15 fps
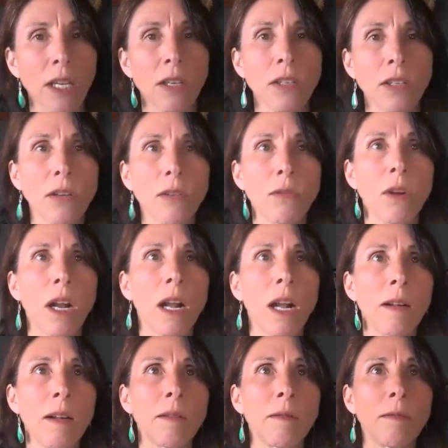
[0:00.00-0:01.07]
So
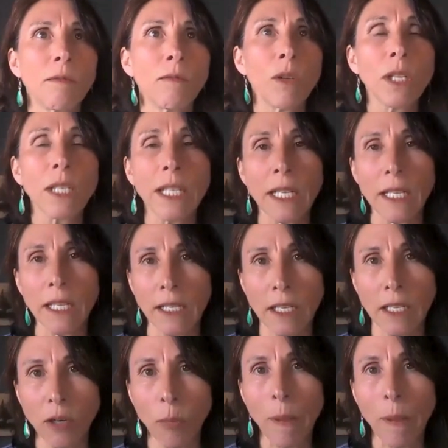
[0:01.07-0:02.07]
really,